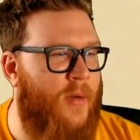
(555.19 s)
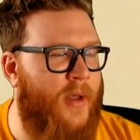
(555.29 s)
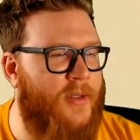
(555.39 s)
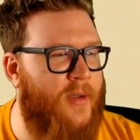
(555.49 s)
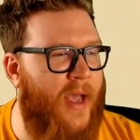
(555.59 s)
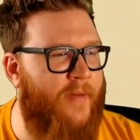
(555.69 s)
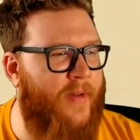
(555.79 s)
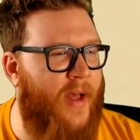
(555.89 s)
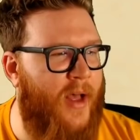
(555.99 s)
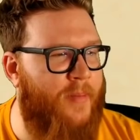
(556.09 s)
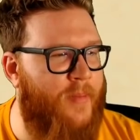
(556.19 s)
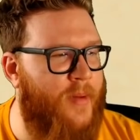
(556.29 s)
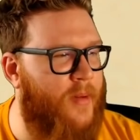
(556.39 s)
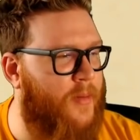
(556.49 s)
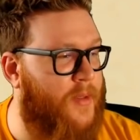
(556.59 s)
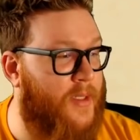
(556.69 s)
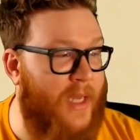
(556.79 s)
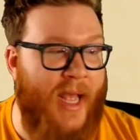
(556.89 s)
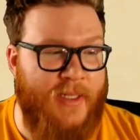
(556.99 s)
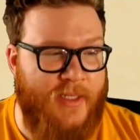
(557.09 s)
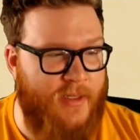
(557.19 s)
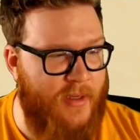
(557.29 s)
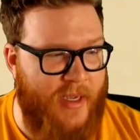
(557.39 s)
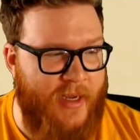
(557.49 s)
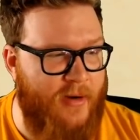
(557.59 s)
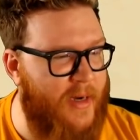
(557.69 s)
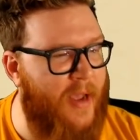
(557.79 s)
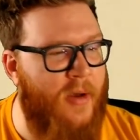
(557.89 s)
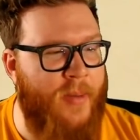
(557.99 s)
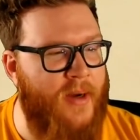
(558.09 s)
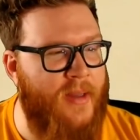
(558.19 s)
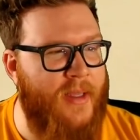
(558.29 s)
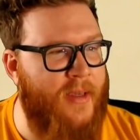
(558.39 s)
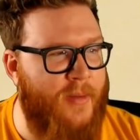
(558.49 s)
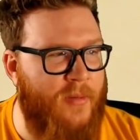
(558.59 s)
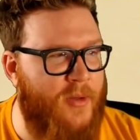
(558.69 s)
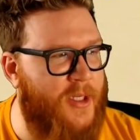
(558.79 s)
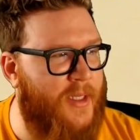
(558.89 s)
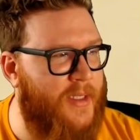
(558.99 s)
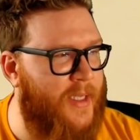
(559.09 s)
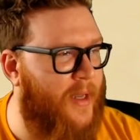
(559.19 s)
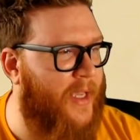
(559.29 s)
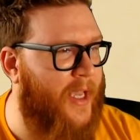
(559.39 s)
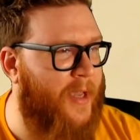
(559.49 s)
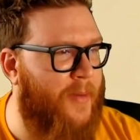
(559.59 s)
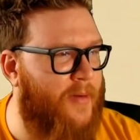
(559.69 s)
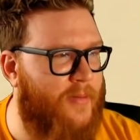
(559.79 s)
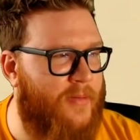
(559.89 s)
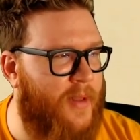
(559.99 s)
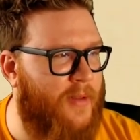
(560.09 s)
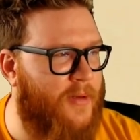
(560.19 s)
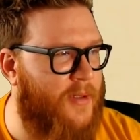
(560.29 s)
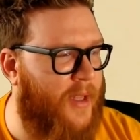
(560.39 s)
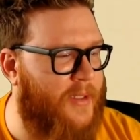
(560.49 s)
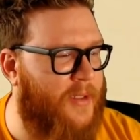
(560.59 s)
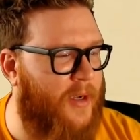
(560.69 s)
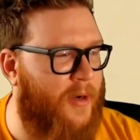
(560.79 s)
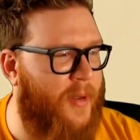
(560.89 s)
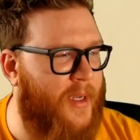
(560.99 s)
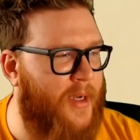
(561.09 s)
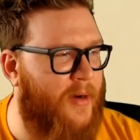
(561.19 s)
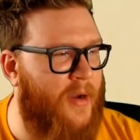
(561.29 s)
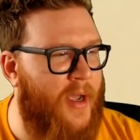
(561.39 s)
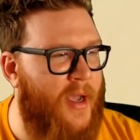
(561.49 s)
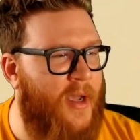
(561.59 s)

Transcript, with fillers: We also have uh, stats here now, apparently. I mean, we'll check these out in game. I don't think there's a lot to talk about here.